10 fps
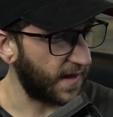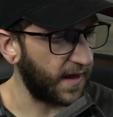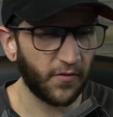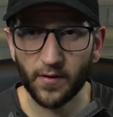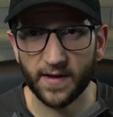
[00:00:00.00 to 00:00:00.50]

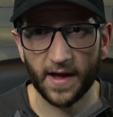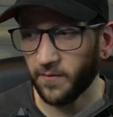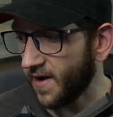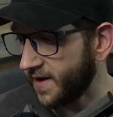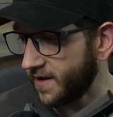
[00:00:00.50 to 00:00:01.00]
he's a really nice
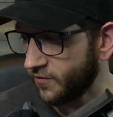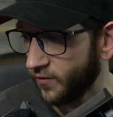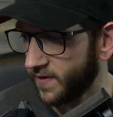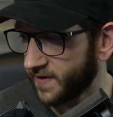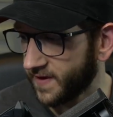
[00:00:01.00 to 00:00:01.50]
about it. He's a
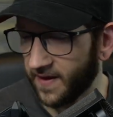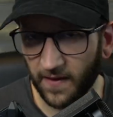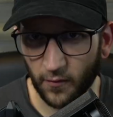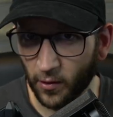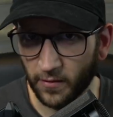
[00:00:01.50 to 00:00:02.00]
really nice guy. I
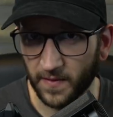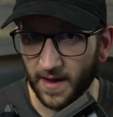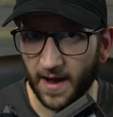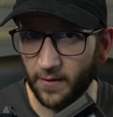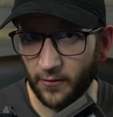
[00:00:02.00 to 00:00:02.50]
loved working with the
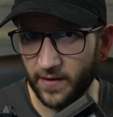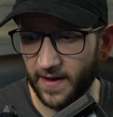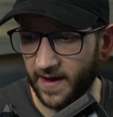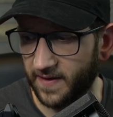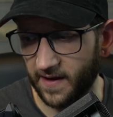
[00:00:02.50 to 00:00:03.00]
guy. He was really
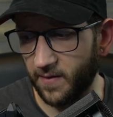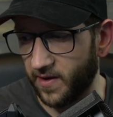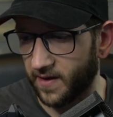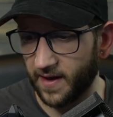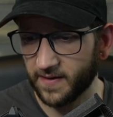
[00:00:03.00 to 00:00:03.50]
nice. He gave
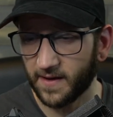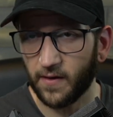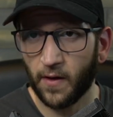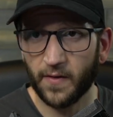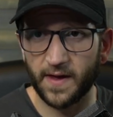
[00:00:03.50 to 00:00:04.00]
me a nice deal
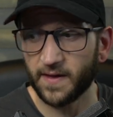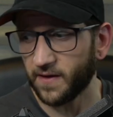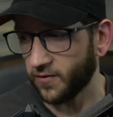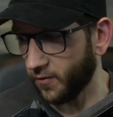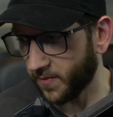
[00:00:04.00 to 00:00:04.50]
on these. He
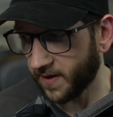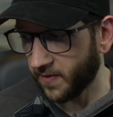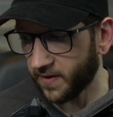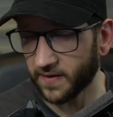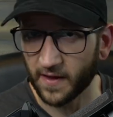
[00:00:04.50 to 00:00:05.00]
sold me
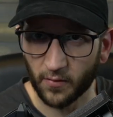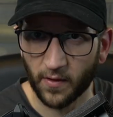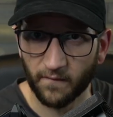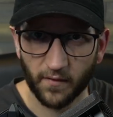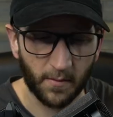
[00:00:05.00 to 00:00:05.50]
the Sith
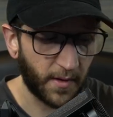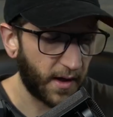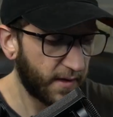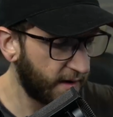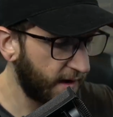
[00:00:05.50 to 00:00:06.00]
one from
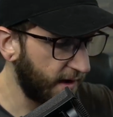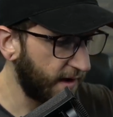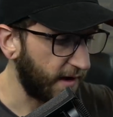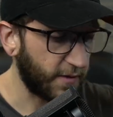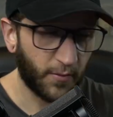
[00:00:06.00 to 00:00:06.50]
uh,
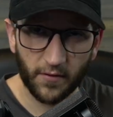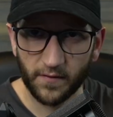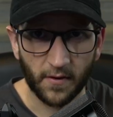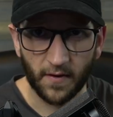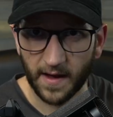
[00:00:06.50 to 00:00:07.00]
his
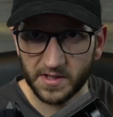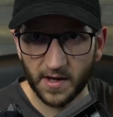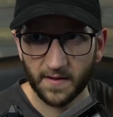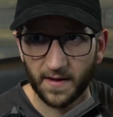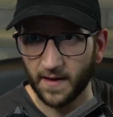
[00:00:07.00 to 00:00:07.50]
personal collection
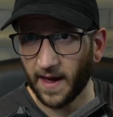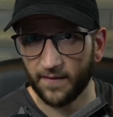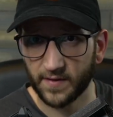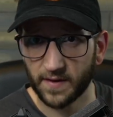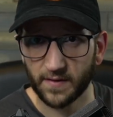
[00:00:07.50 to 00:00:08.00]
because they didn't
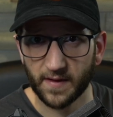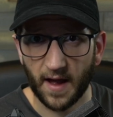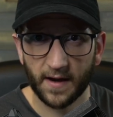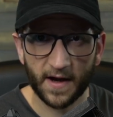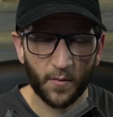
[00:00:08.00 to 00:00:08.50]
have it in
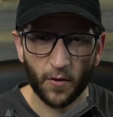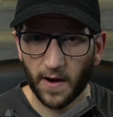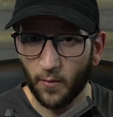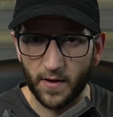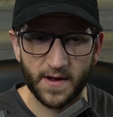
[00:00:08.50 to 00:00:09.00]
stock anymore.
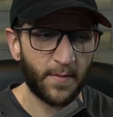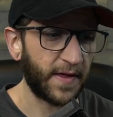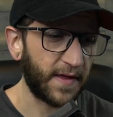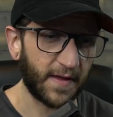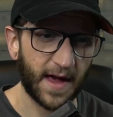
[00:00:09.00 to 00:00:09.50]
I wanted them
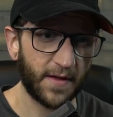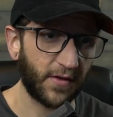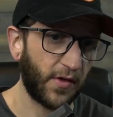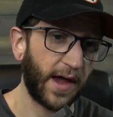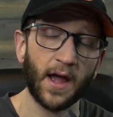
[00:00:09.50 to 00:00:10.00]
as a set.
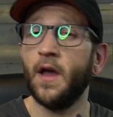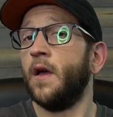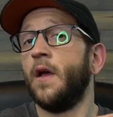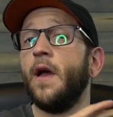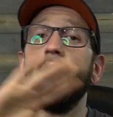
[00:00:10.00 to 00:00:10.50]
So like,
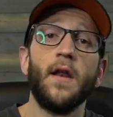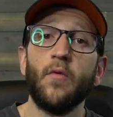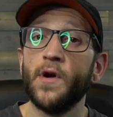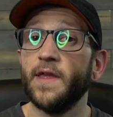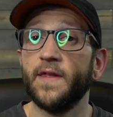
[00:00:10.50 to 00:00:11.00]
I don't
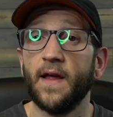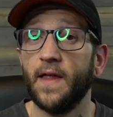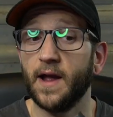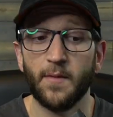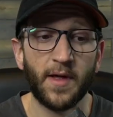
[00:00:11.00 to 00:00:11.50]
want it to sound
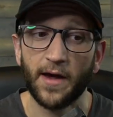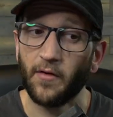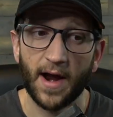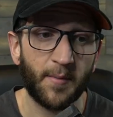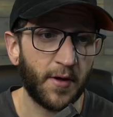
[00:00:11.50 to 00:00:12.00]
like I'm like
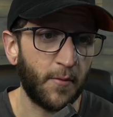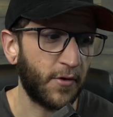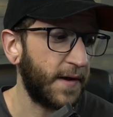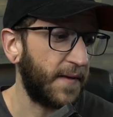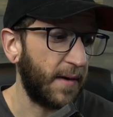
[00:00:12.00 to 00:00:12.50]
crapping on them
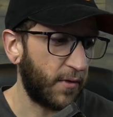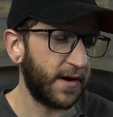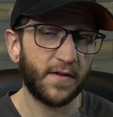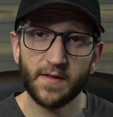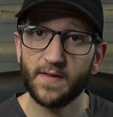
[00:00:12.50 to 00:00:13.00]
or anything, but
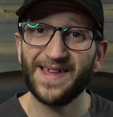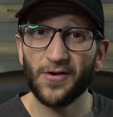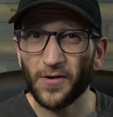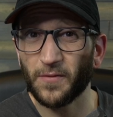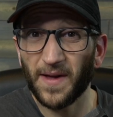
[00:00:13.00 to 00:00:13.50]
it's just these
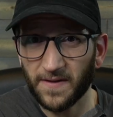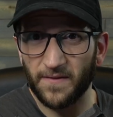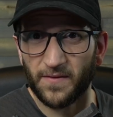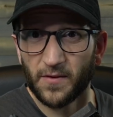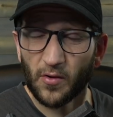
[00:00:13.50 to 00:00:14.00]
are
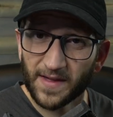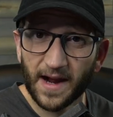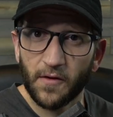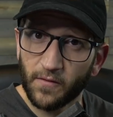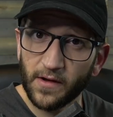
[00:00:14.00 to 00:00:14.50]
expensive. So it's
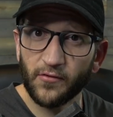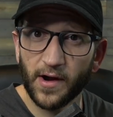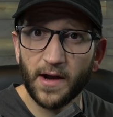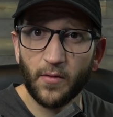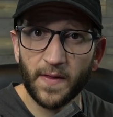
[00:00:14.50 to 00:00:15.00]
kind of
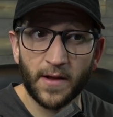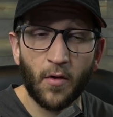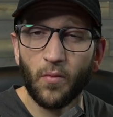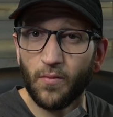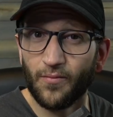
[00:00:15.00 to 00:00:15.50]
frustrating when they don't